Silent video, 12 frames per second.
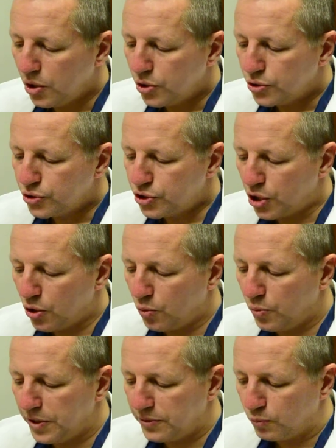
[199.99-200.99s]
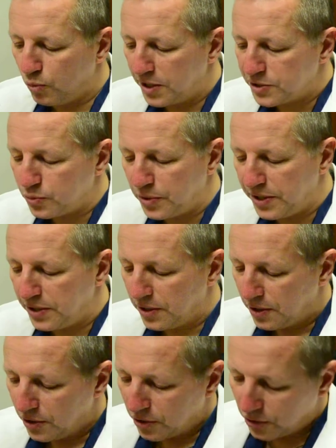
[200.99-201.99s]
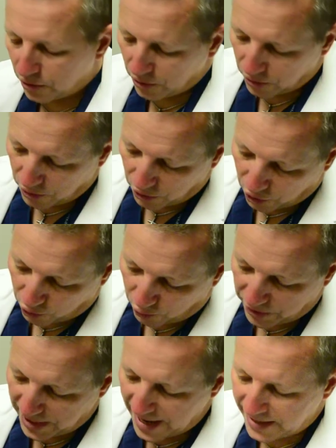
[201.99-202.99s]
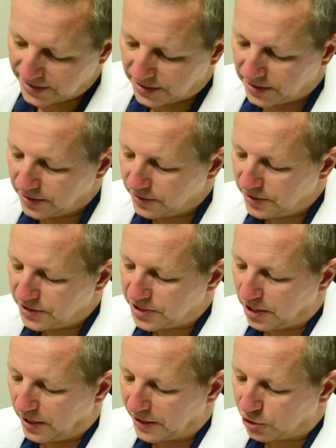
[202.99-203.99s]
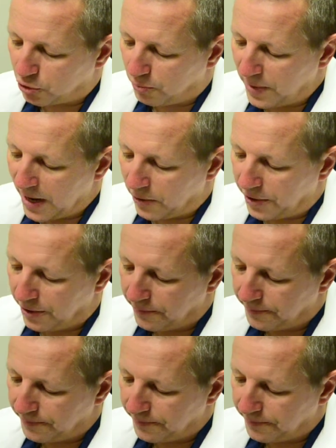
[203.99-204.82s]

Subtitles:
So once we create this electrical barrier